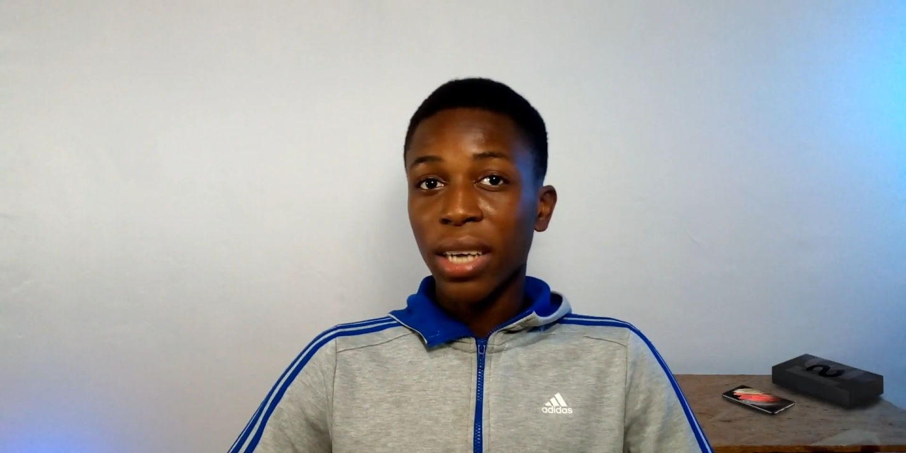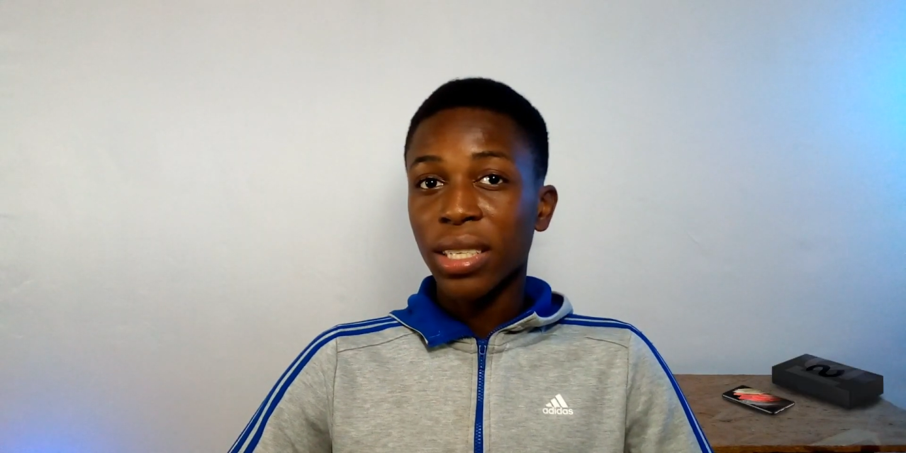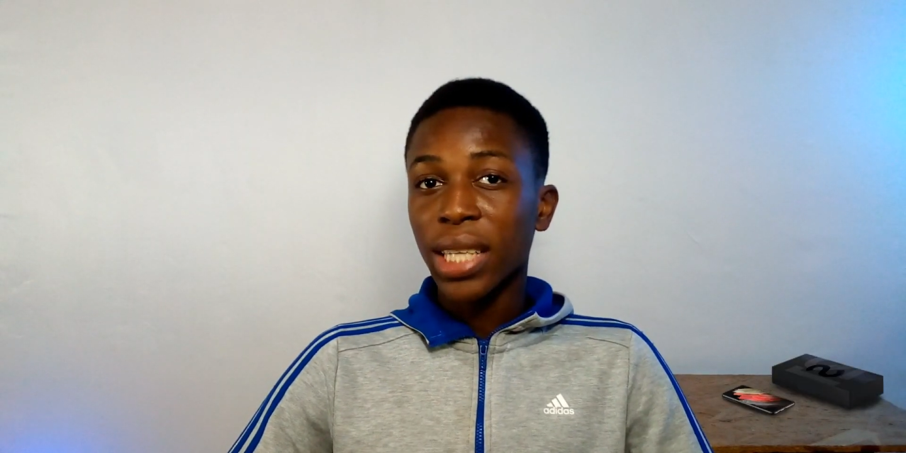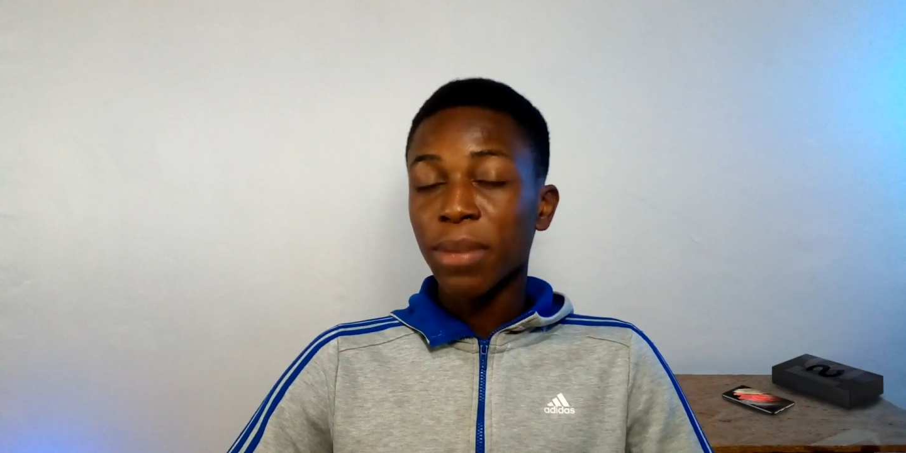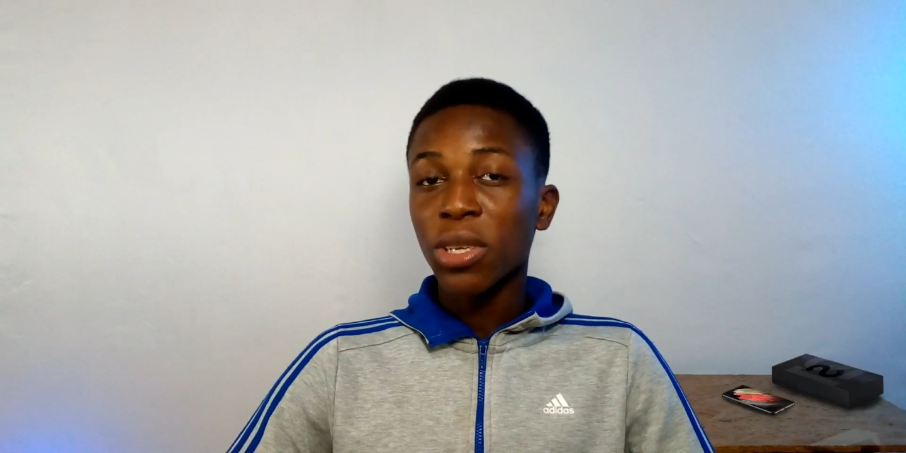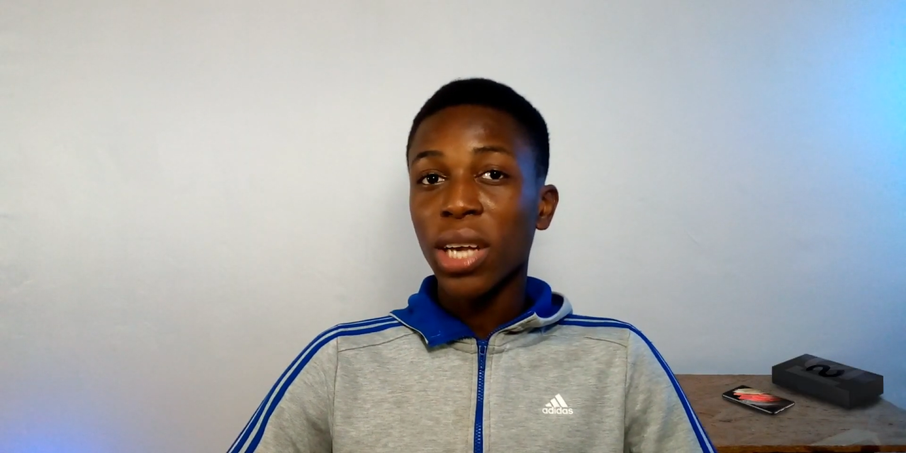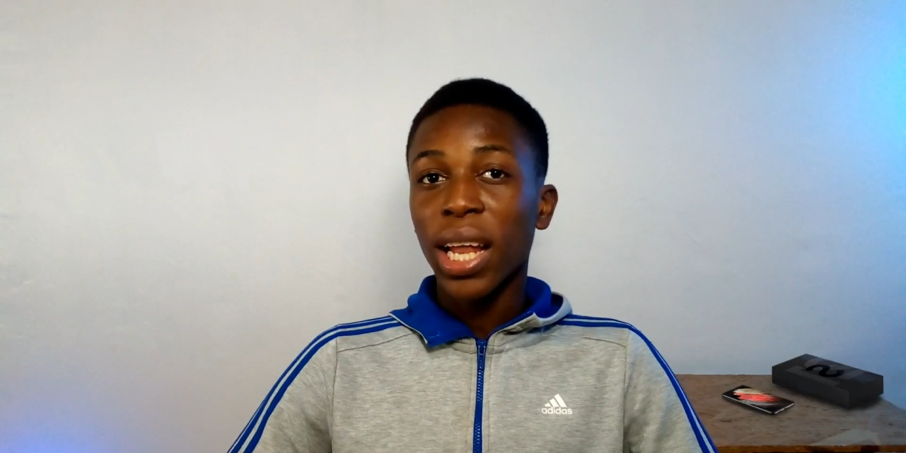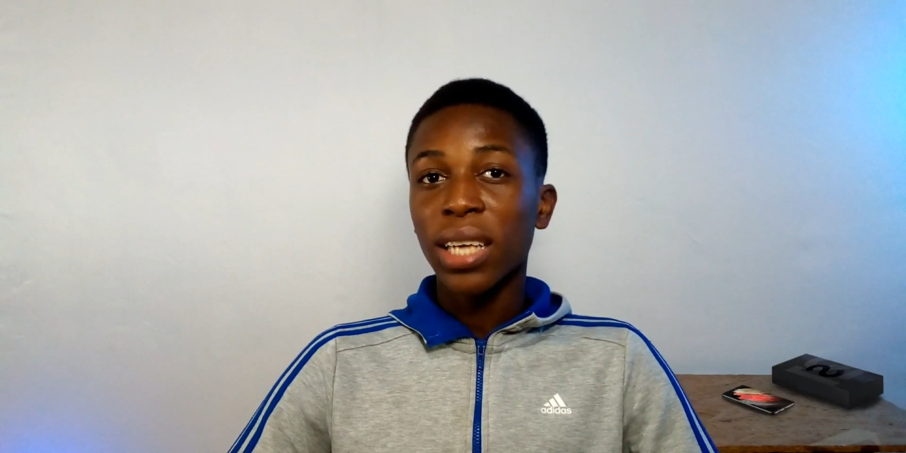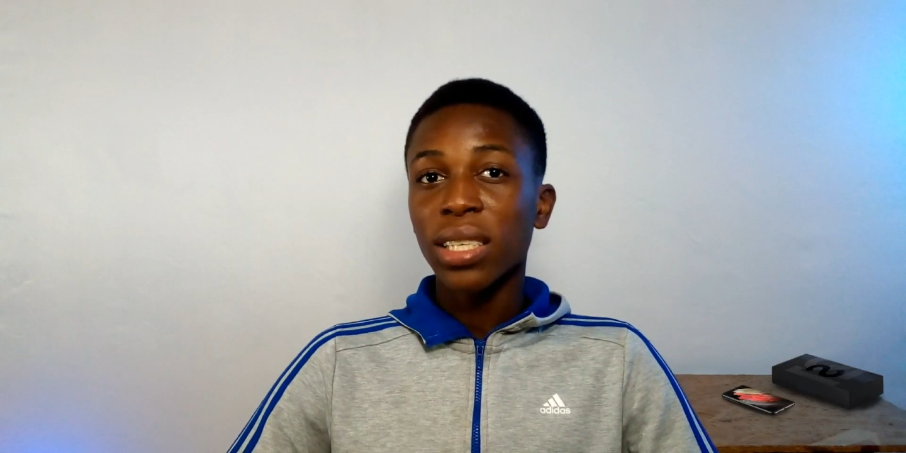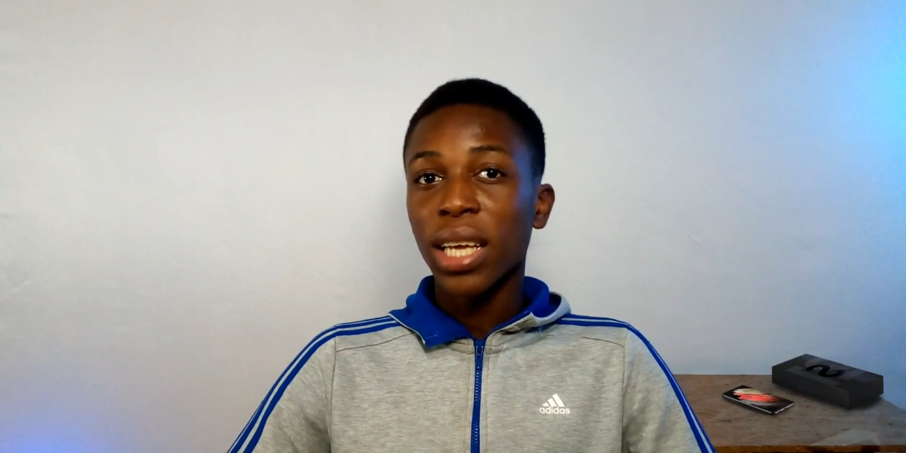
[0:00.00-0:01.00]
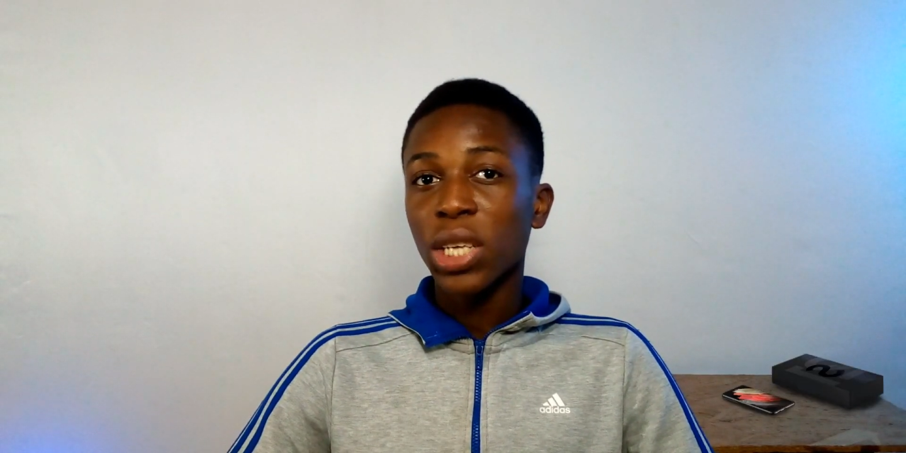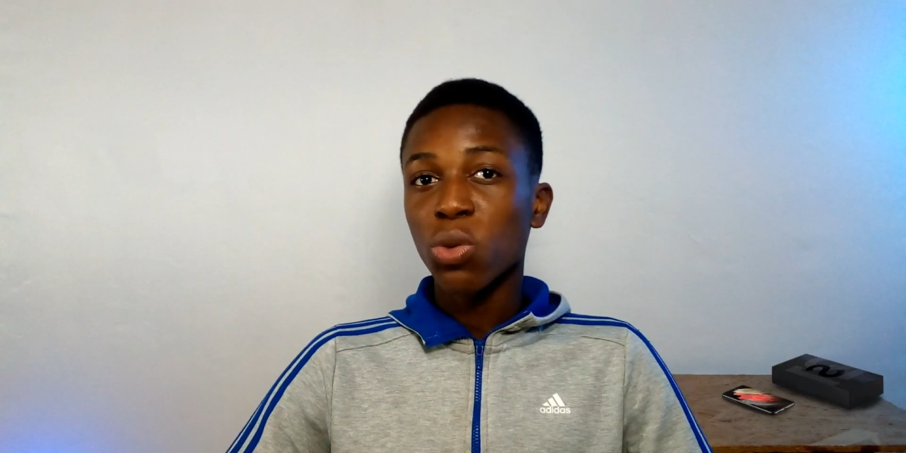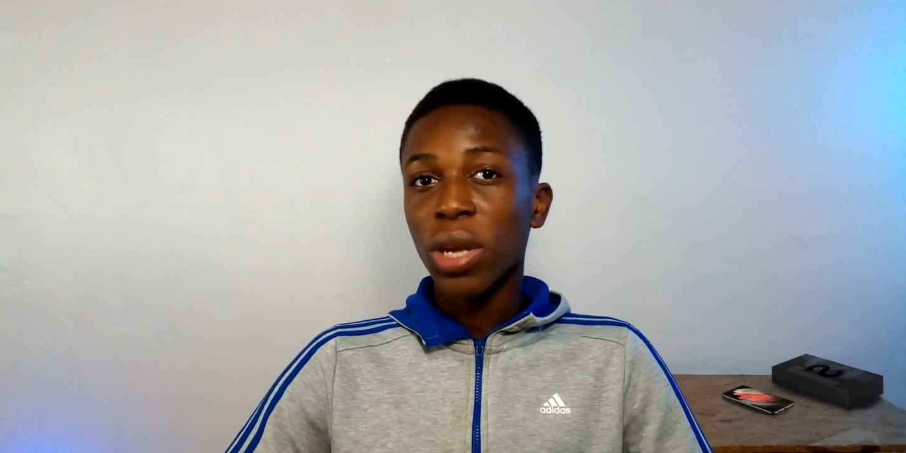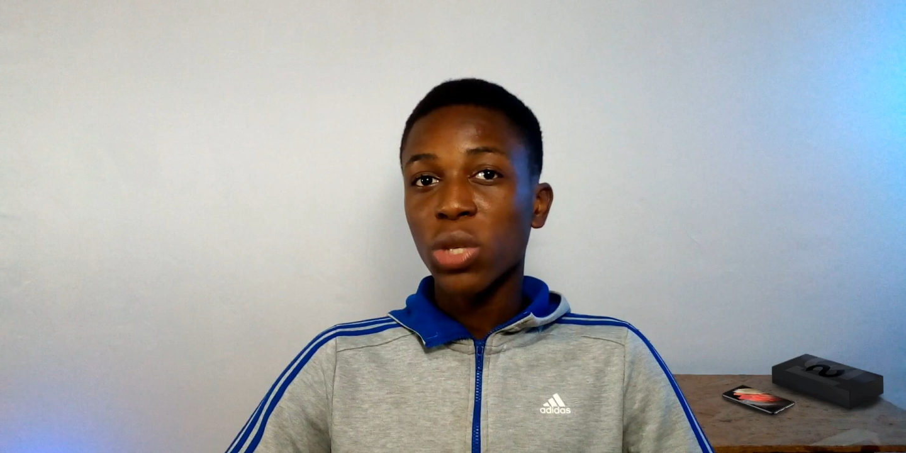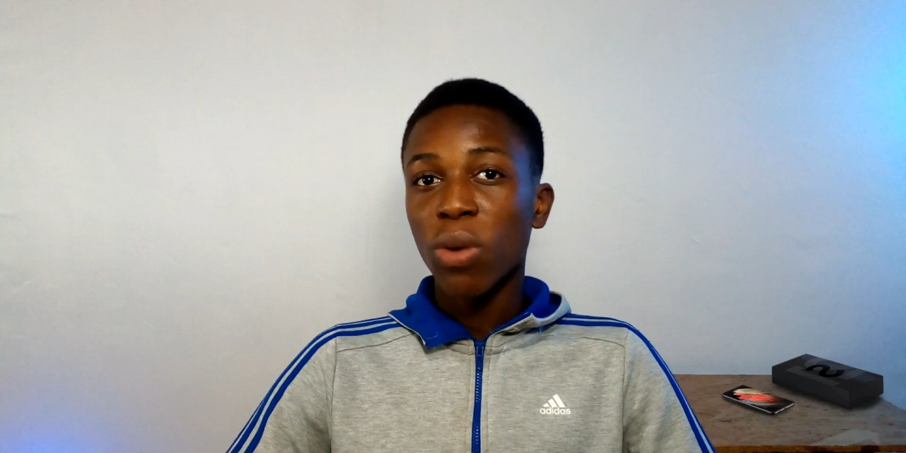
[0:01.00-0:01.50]
the Samsung Galaxy
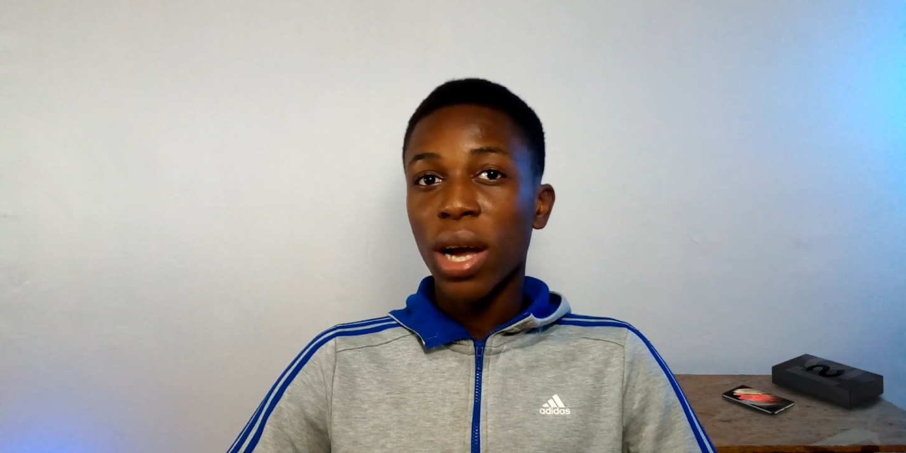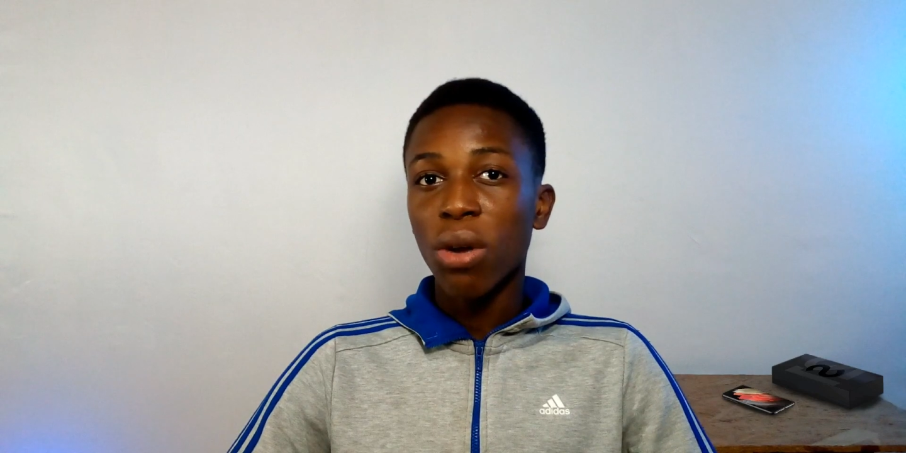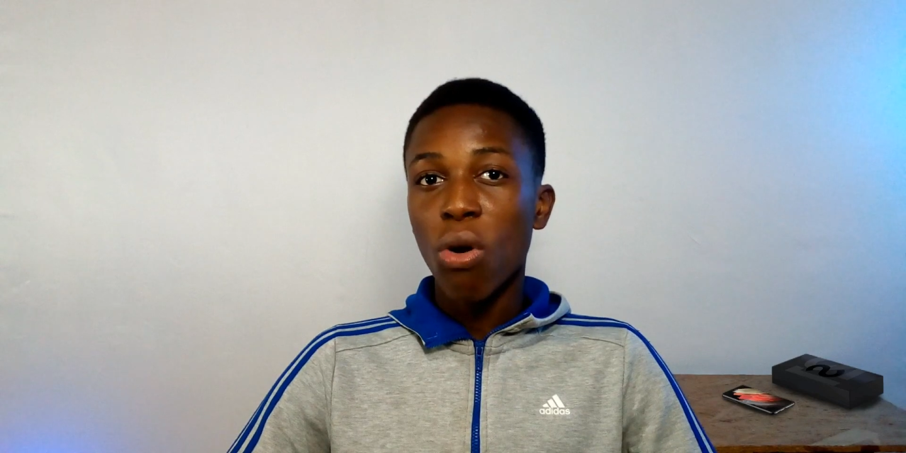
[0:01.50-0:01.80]
S21